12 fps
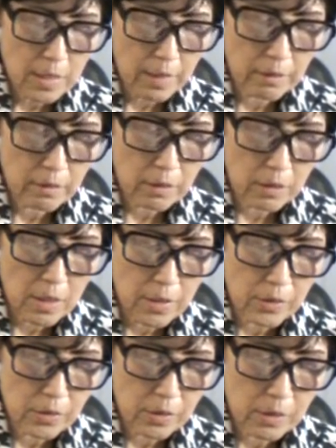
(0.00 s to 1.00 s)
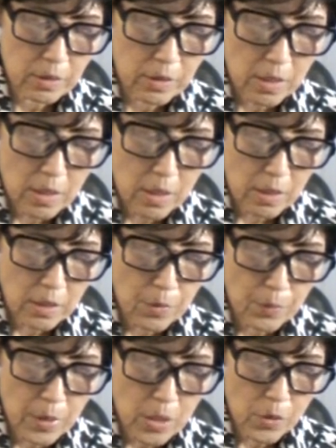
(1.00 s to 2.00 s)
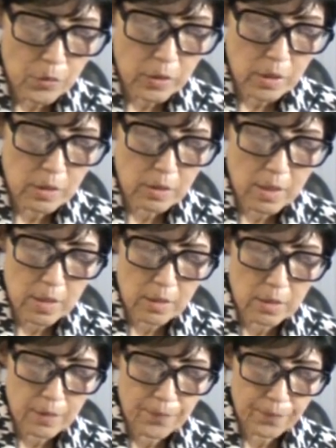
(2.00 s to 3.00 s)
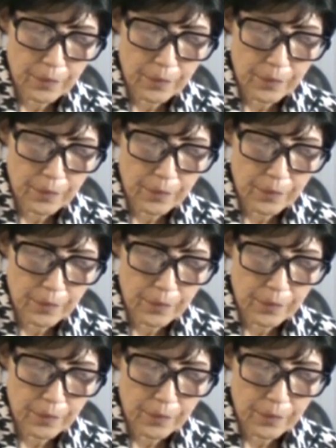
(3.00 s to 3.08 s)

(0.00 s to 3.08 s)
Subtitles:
and the lance impaled his gut.